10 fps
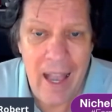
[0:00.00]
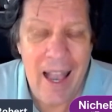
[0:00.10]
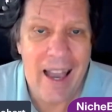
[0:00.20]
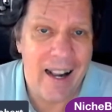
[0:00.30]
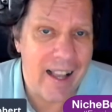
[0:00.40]

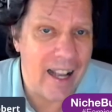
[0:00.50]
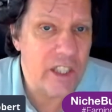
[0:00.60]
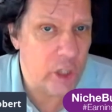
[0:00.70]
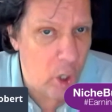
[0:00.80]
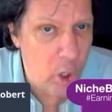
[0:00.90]
And I got
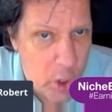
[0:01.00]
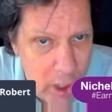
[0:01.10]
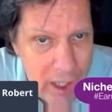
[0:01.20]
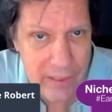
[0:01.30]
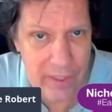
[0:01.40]
so good
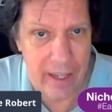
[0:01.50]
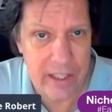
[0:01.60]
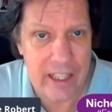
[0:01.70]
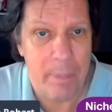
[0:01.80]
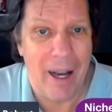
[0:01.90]
at this
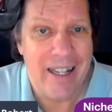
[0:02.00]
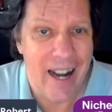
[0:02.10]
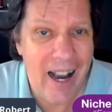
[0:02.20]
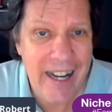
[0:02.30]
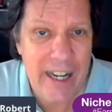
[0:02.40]
that by
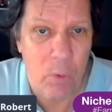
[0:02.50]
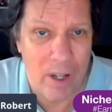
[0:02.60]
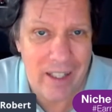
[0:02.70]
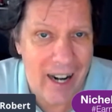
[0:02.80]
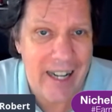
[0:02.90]

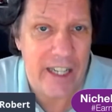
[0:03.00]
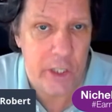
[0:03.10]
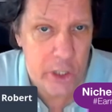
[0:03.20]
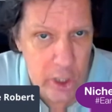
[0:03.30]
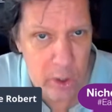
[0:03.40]
91,
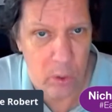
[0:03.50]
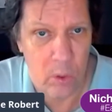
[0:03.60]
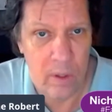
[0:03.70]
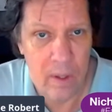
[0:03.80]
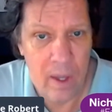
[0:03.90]
92,
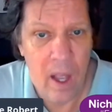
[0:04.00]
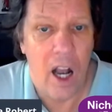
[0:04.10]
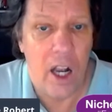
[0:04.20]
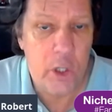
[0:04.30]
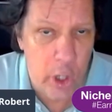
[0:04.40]

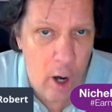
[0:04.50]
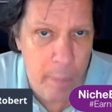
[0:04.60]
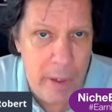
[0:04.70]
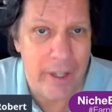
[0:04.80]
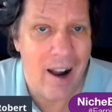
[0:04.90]
Adobe
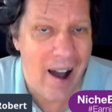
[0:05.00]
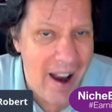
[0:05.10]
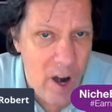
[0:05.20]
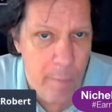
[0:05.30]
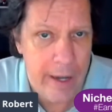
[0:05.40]
would
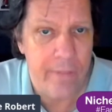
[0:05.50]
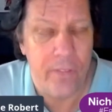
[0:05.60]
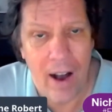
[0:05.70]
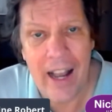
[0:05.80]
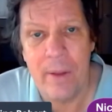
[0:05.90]
hire me to
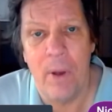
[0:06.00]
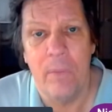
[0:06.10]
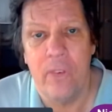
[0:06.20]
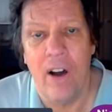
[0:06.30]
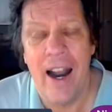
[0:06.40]
fly, them,
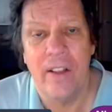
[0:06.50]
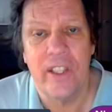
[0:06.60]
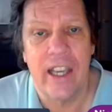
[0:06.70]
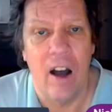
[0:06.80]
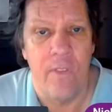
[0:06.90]
fly out to
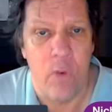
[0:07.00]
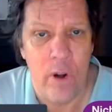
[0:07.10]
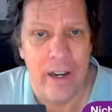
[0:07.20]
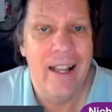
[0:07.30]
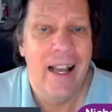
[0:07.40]

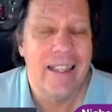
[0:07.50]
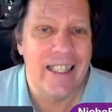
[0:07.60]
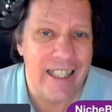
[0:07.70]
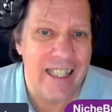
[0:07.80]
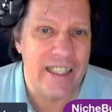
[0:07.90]
California to
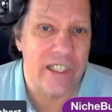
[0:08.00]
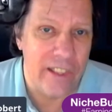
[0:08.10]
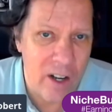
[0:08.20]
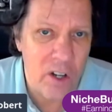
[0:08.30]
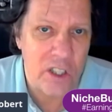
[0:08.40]
teach
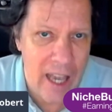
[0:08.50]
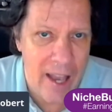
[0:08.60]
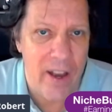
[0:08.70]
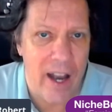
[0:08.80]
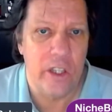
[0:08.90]
their staff
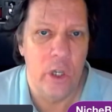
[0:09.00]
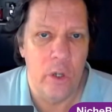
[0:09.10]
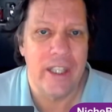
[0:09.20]
how to use